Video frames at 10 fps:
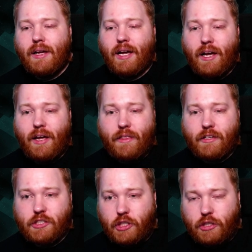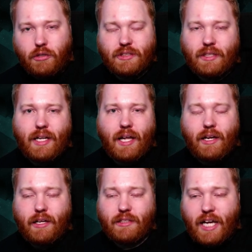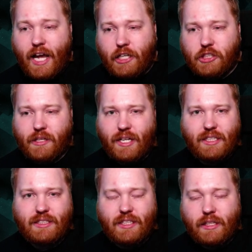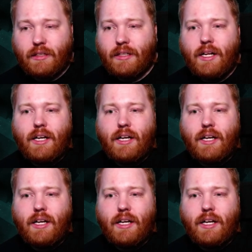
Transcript: and she knows the age and that he's single,